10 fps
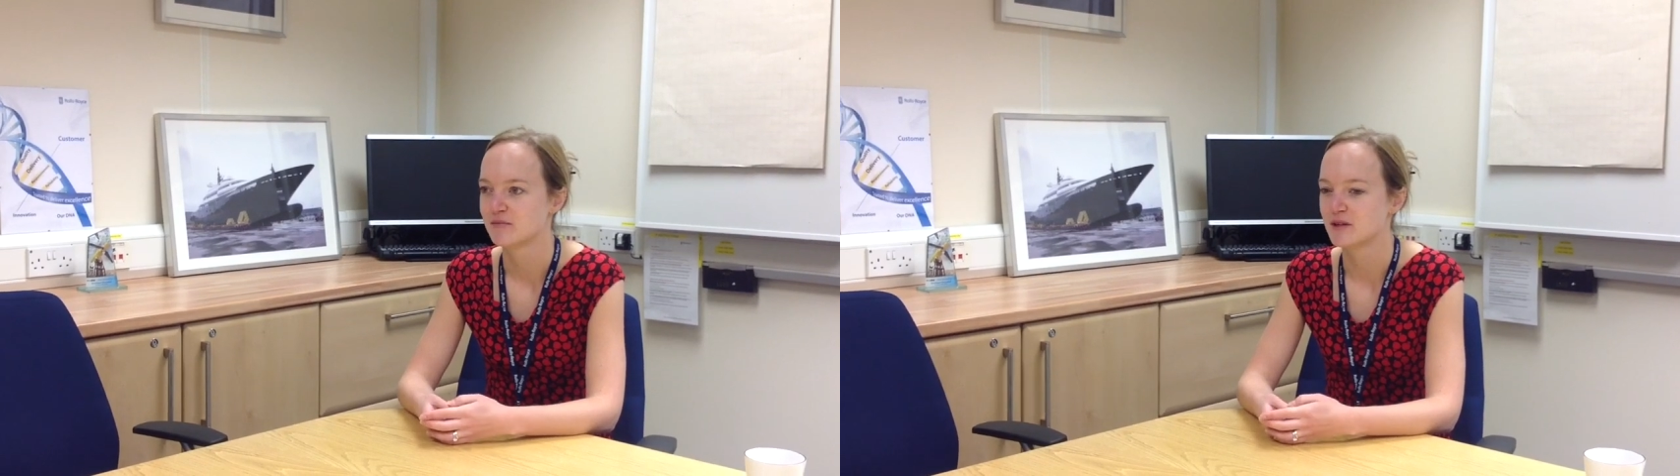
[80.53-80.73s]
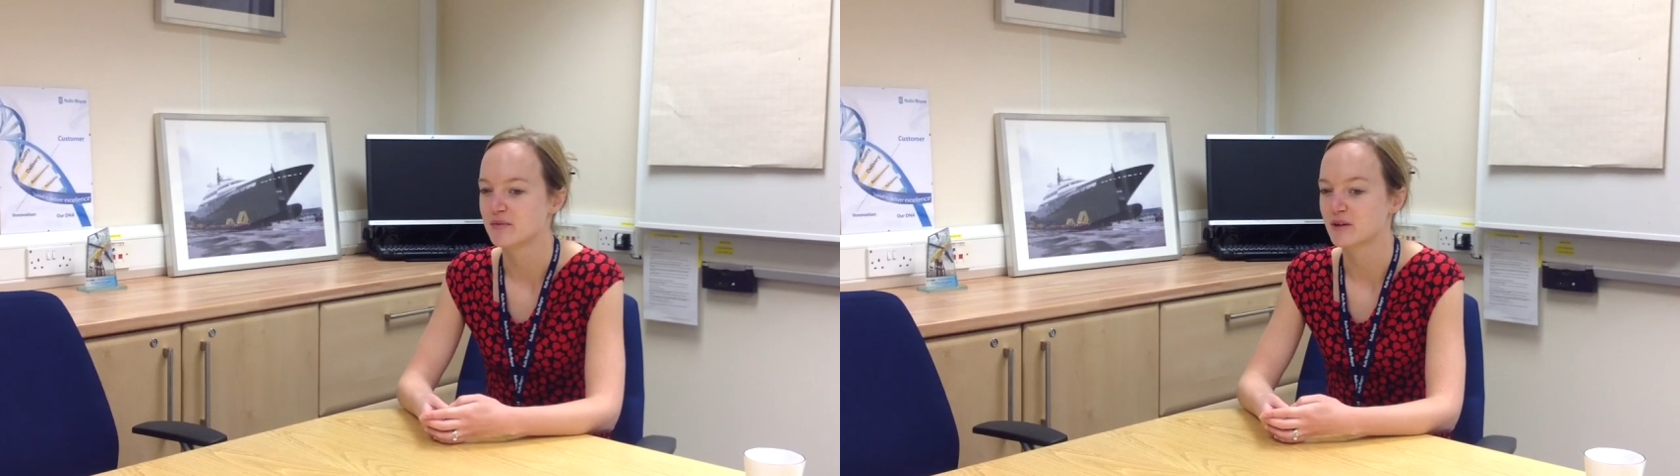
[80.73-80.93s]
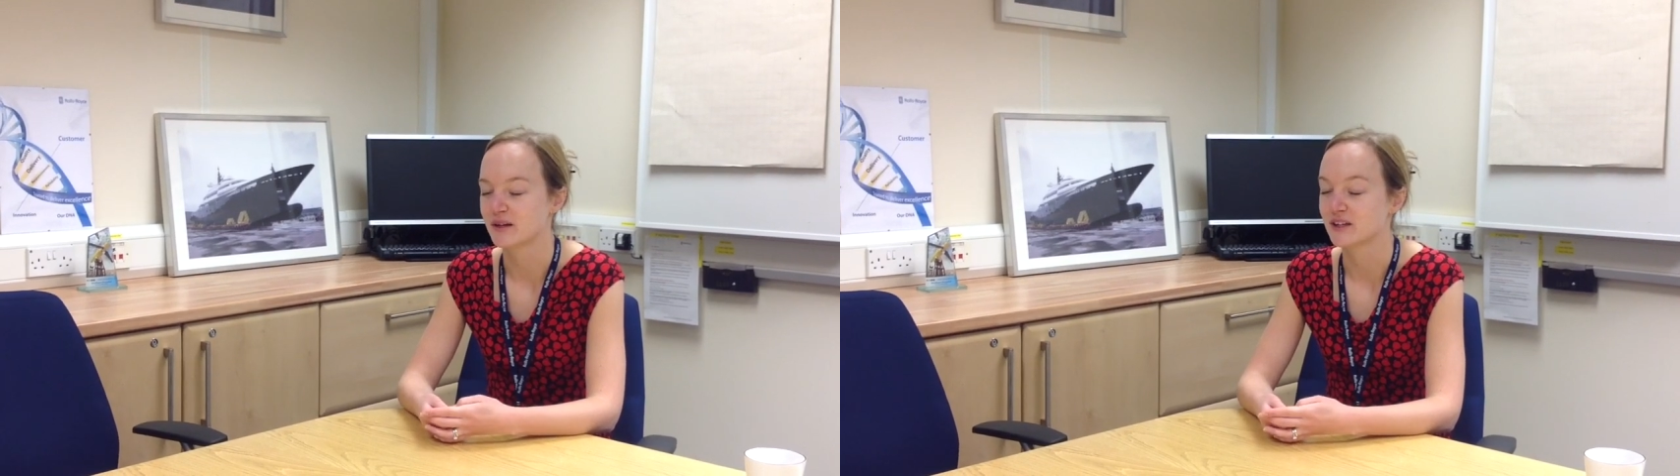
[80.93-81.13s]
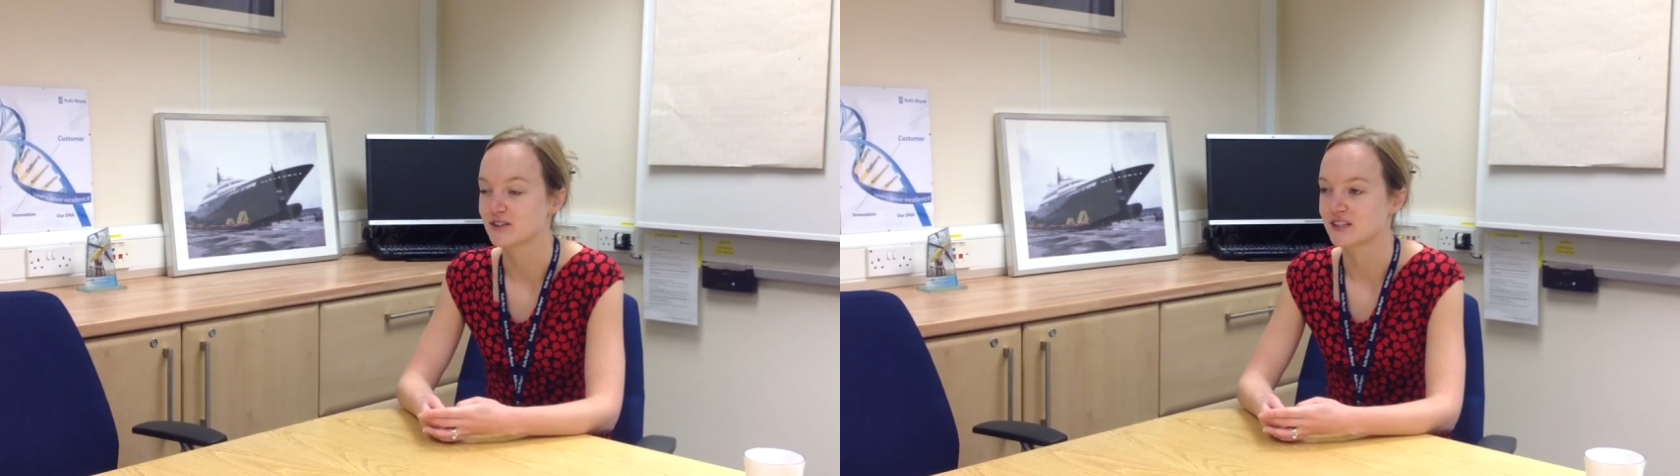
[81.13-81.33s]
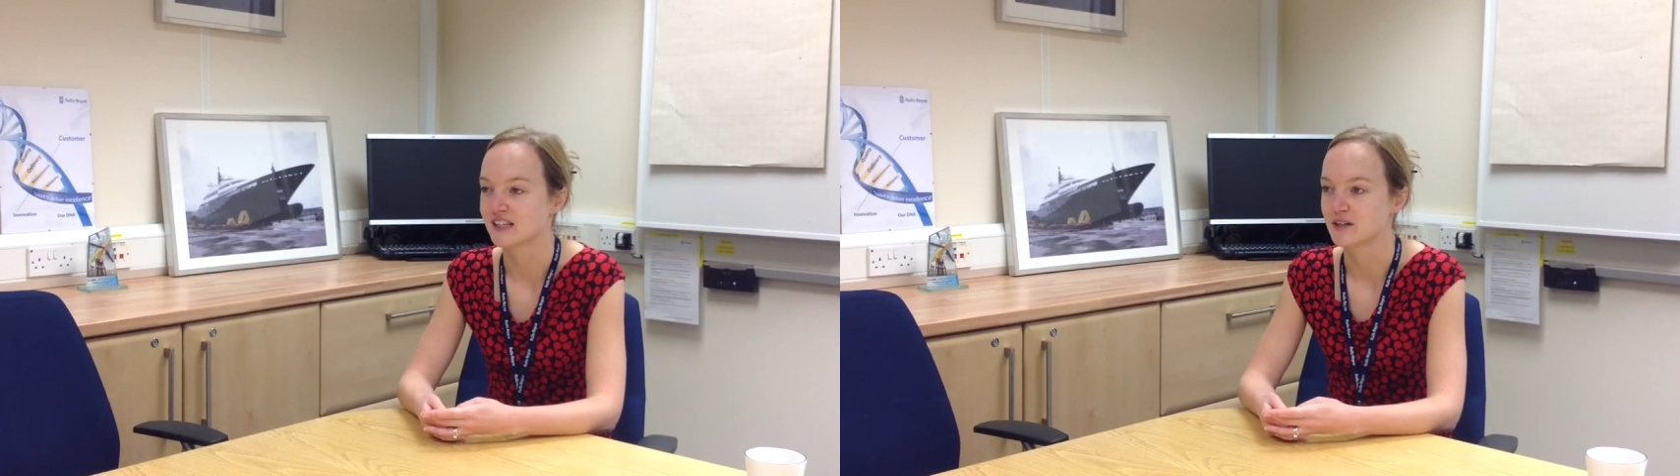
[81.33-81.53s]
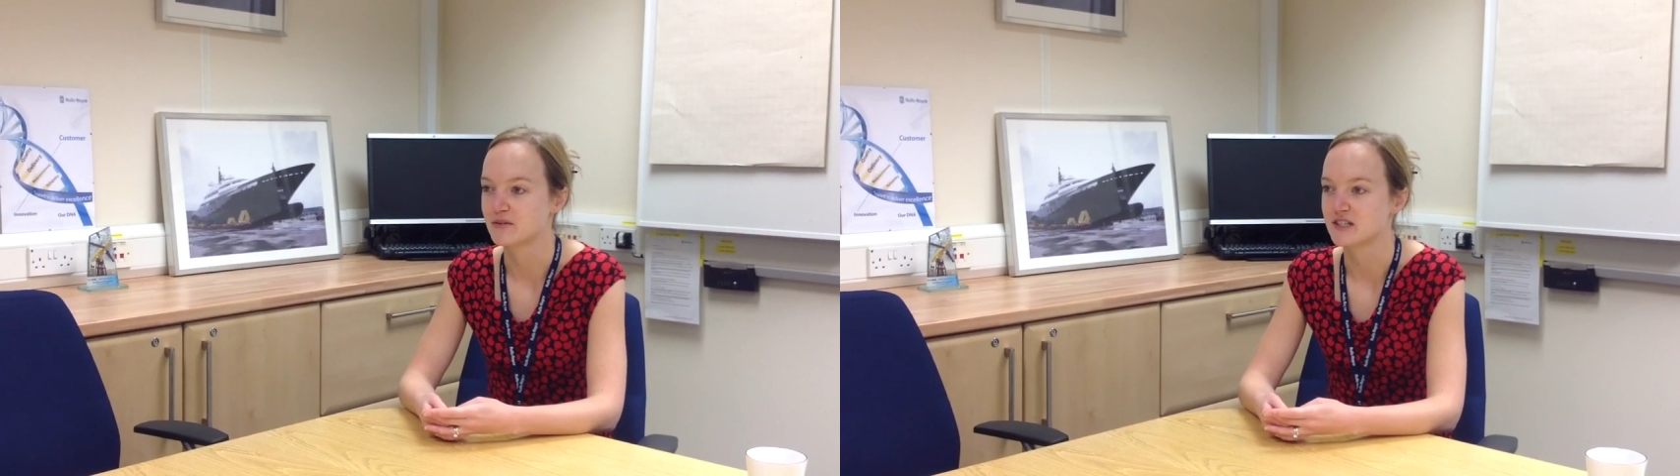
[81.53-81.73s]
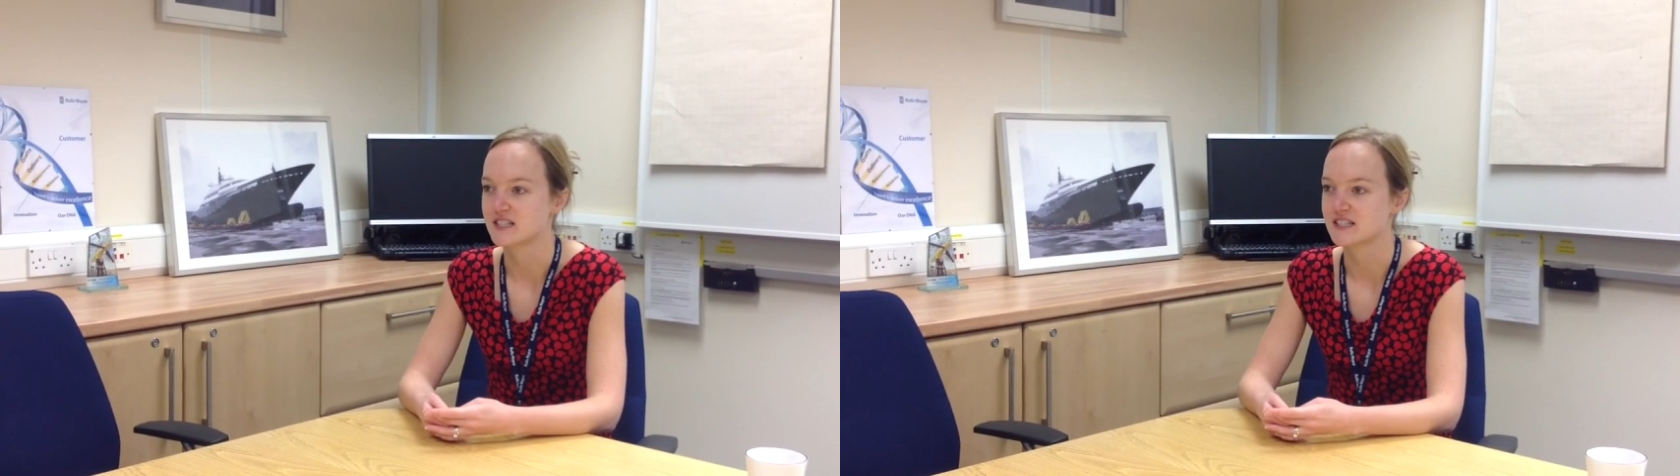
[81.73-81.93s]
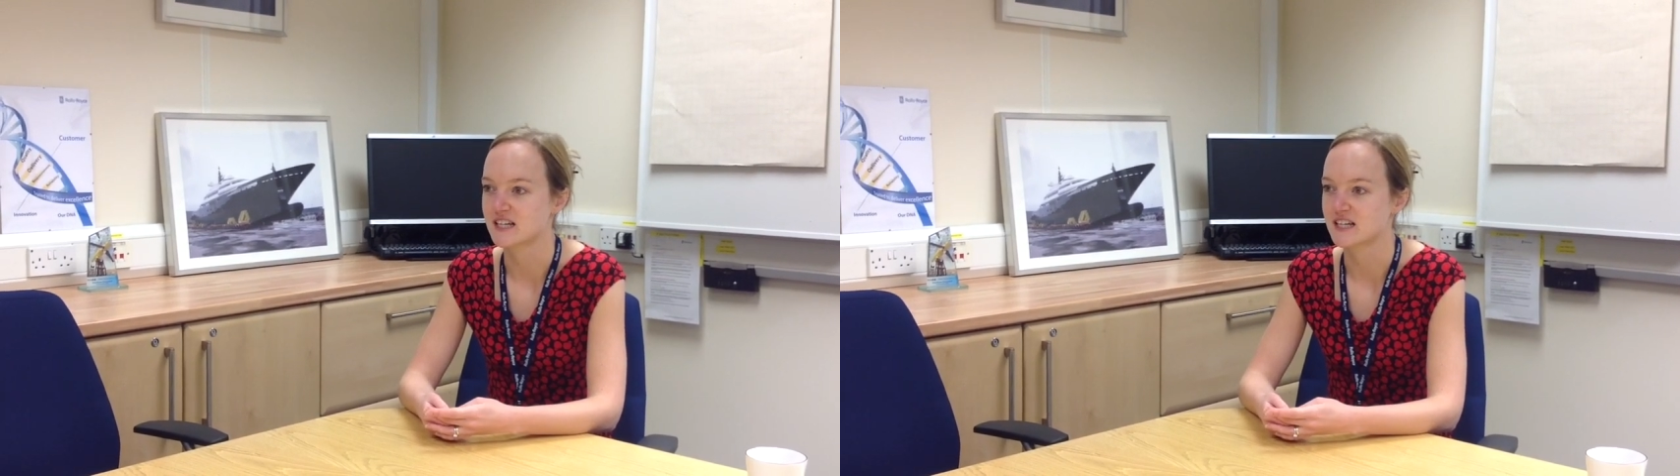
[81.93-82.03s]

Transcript: maybe quite good at languages,